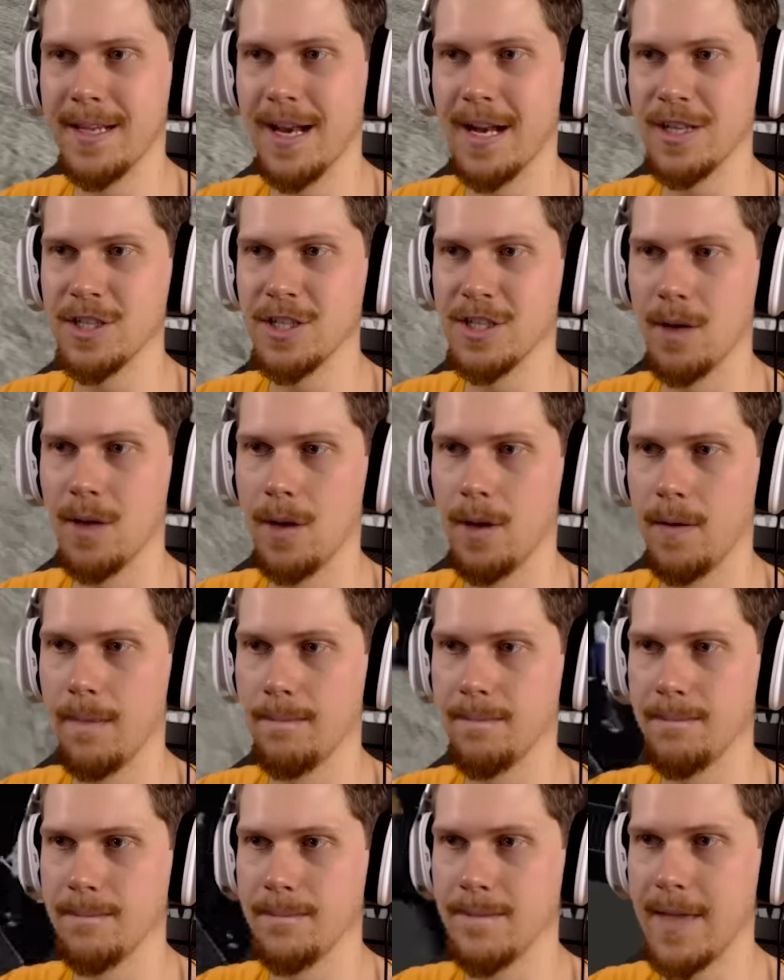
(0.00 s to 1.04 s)
Can I just...
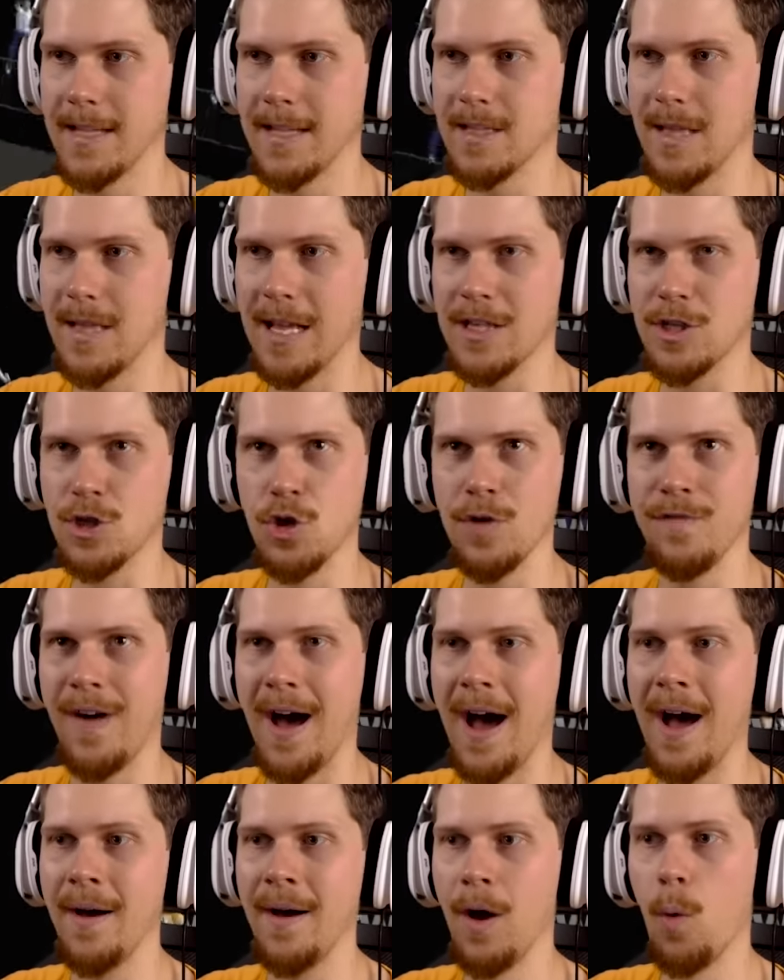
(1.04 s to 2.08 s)
That, that's too
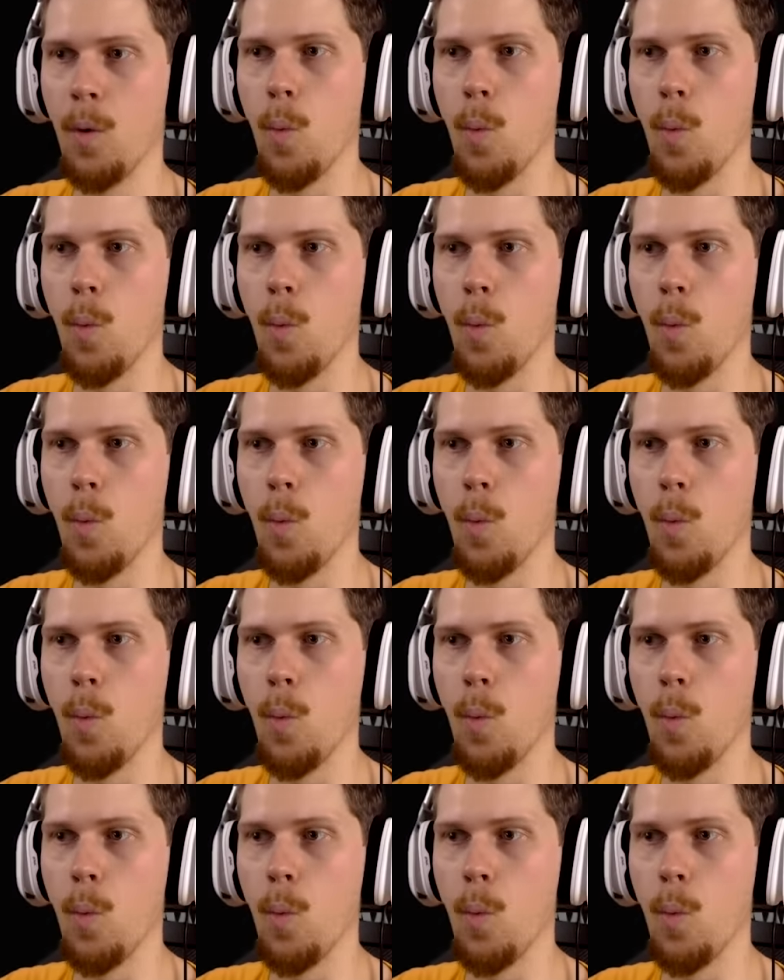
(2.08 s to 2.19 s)
far.